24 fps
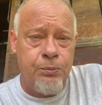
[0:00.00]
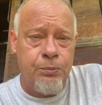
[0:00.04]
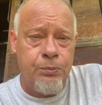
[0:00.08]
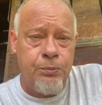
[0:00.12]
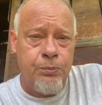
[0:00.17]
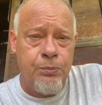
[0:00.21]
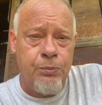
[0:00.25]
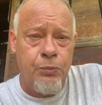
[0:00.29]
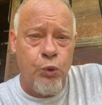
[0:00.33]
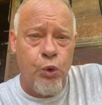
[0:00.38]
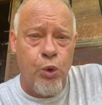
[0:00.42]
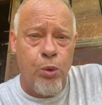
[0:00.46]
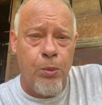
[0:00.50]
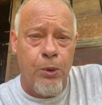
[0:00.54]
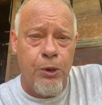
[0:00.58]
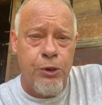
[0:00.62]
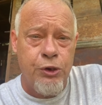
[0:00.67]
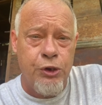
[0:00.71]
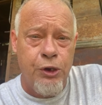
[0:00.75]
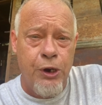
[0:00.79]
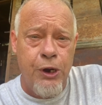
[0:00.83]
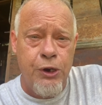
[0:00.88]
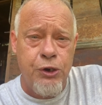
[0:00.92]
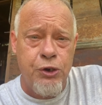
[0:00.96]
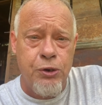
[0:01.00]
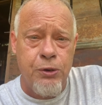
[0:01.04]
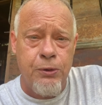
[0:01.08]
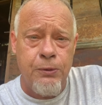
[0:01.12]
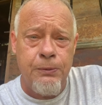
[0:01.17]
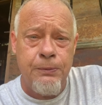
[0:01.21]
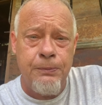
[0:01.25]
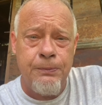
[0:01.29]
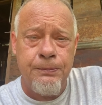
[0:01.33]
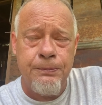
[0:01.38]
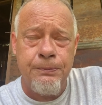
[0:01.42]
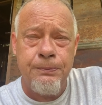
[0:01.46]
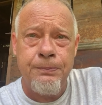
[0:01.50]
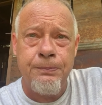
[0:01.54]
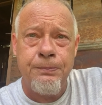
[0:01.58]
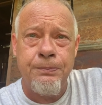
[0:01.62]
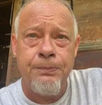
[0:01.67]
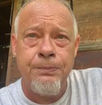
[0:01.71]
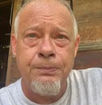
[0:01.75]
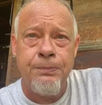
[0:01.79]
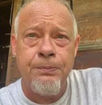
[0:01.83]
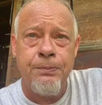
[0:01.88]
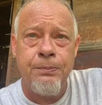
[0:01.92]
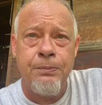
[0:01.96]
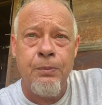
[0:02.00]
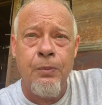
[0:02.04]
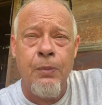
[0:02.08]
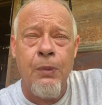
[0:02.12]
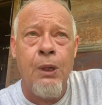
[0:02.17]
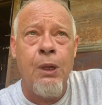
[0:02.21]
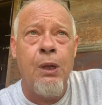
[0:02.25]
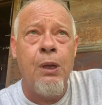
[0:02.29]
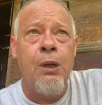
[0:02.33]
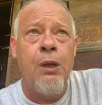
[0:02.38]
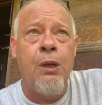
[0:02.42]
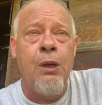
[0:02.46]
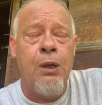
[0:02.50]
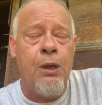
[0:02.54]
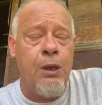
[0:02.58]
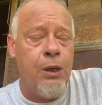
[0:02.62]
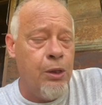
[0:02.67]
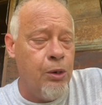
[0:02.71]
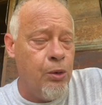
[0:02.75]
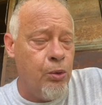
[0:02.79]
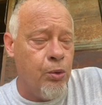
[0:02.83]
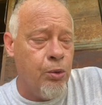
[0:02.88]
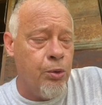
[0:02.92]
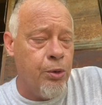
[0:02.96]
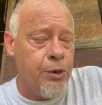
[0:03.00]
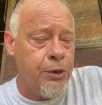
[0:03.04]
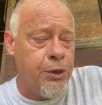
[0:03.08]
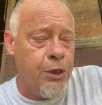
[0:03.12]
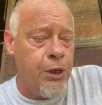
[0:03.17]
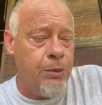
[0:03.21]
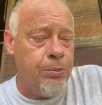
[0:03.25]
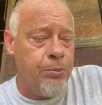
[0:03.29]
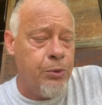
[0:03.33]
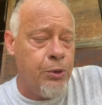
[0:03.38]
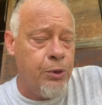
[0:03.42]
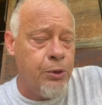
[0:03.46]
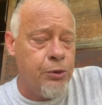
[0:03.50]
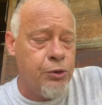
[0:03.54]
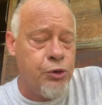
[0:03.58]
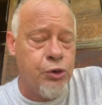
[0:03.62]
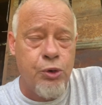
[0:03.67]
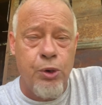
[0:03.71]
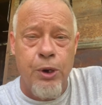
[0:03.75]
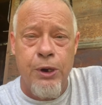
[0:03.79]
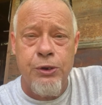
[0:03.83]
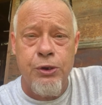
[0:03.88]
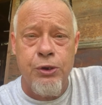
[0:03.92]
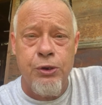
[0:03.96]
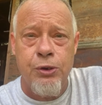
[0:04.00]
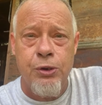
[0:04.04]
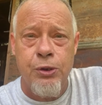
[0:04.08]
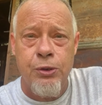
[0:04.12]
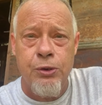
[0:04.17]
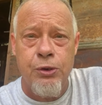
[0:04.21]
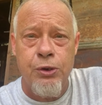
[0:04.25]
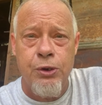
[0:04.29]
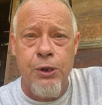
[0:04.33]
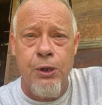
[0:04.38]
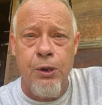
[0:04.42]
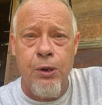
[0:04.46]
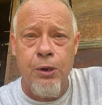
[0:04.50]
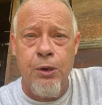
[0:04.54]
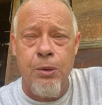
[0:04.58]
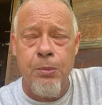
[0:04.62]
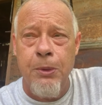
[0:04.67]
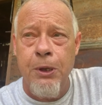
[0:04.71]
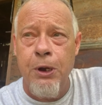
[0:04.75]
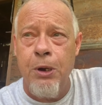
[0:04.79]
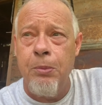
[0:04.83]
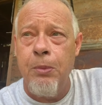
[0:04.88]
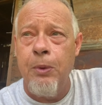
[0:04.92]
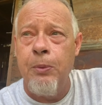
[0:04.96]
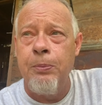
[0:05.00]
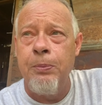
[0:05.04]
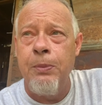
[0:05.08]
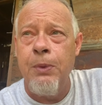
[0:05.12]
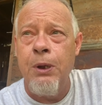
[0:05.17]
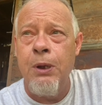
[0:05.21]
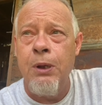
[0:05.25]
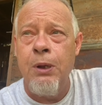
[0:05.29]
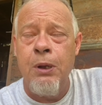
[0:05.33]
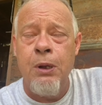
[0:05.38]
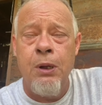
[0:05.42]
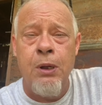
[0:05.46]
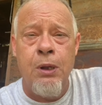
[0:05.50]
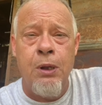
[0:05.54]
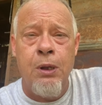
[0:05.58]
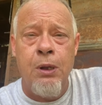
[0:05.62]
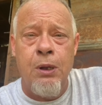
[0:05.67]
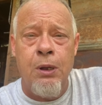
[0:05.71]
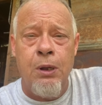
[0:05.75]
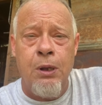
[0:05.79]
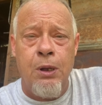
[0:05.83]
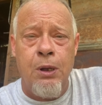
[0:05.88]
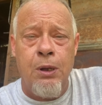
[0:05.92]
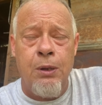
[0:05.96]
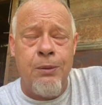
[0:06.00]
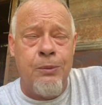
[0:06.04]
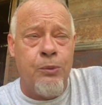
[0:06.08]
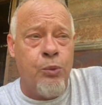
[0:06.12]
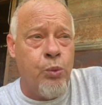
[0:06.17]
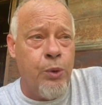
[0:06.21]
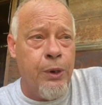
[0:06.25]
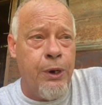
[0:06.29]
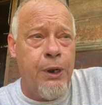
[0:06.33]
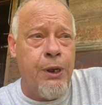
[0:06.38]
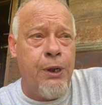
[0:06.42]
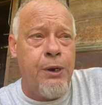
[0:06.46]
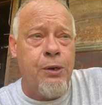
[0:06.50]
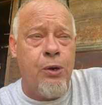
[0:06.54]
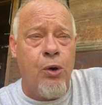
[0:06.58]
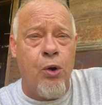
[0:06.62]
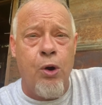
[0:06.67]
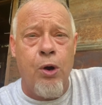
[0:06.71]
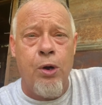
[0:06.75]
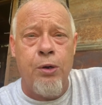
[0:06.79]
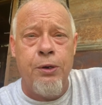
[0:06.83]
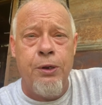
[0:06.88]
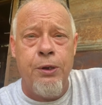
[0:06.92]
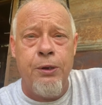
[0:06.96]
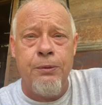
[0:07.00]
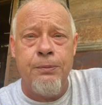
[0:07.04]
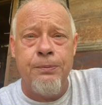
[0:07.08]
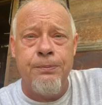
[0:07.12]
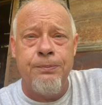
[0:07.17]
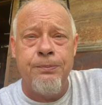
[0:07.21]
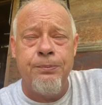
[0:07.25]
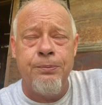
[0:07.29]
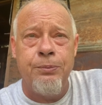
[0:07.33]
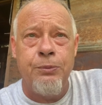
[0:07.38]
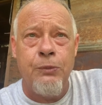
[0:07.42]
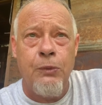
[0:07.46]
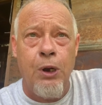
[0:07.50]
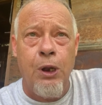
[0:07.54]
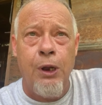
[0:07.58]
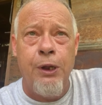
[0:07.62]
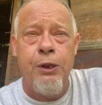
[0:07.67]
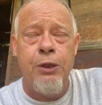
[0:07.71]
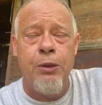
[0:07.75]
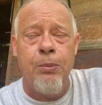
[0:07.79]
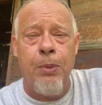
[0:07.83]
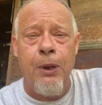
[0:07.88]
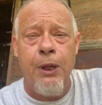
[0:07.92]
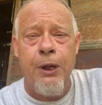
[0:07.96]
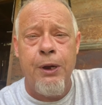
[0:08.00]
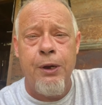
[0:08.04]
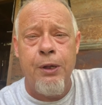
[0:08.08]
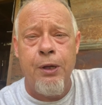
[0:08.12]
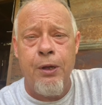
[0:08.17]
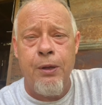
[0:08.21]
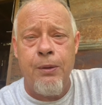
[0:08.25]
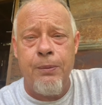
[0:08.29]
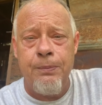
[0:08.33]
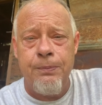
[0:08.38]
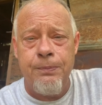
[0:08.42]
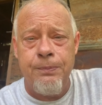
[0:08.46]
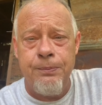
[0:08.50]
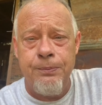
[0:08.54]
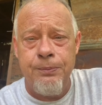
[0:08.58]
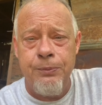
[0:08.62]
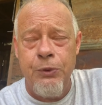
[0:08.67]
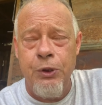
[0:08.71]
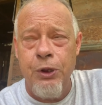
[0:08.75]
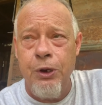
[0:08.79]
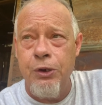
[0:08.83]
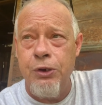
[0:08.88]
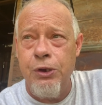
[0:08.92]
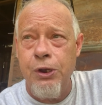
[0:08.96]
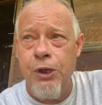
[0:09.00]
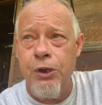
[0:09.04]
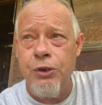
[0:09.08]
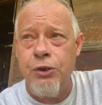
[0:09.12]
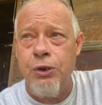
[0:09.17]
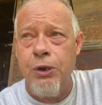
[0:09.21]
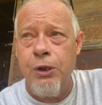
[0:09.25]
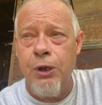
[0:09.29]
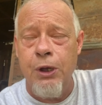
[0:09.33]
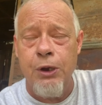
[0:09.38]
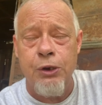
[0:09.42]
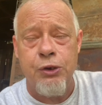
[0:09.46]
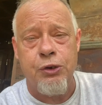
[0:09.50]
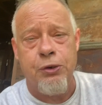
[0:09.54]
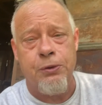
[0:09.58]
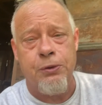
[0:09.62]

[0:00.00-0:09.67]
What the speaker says: normalization in order to keep the stresses to the steel in the minimum. Went ahead and hardened it, cleaned the blade up, did a test etch,